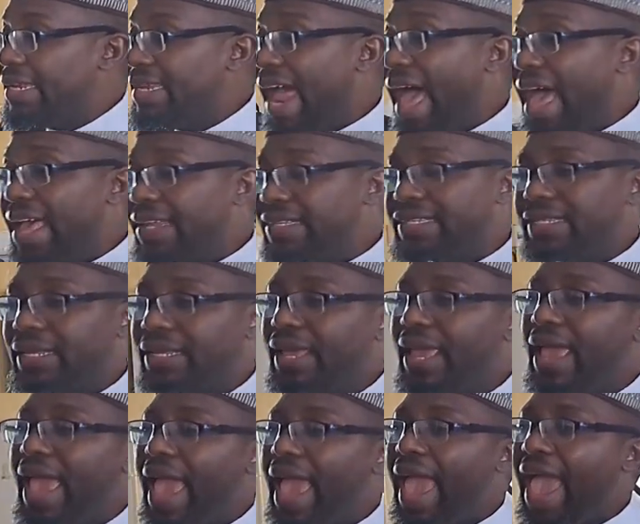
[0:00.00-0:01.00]
that
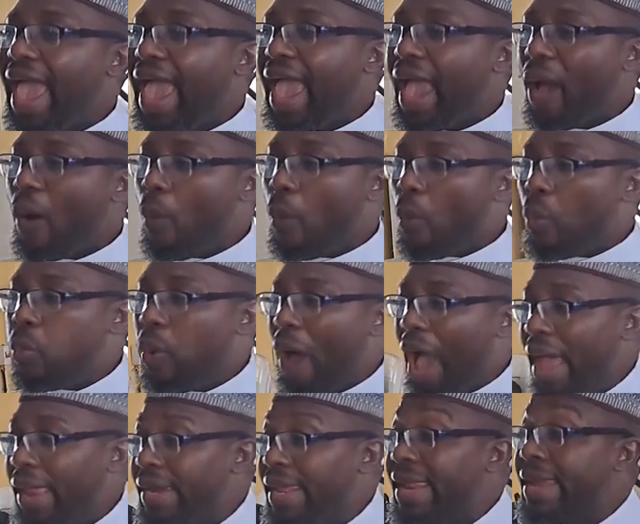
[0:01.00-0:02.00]

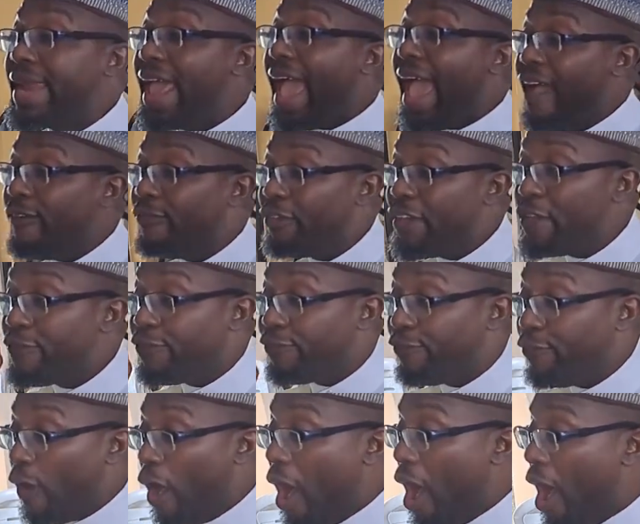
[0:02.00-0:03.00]
1 in every
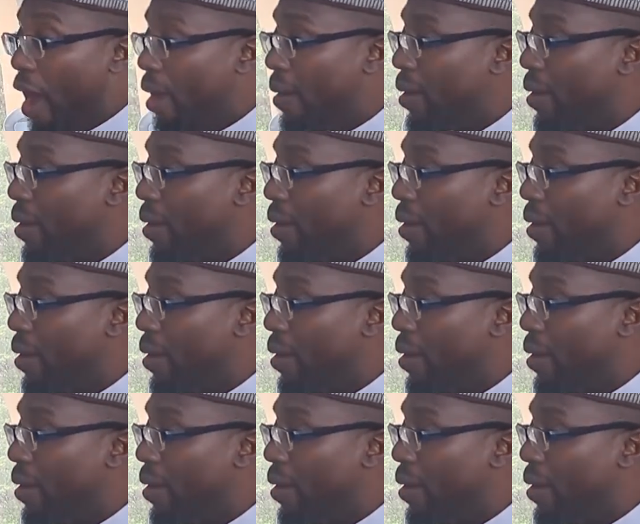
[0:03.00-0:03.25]
4